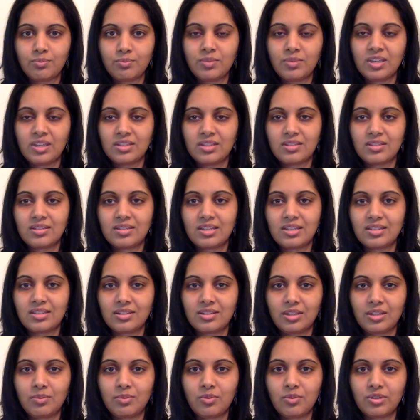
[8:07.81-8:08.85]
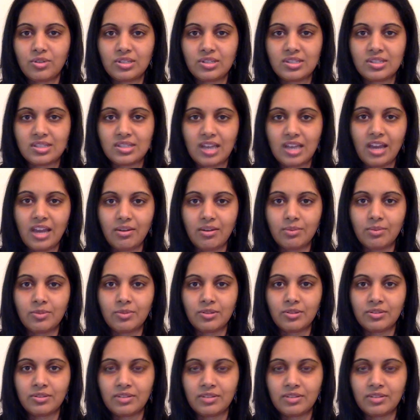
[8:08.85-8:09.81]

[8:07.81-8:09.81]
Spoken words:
it's necessarily more desirable.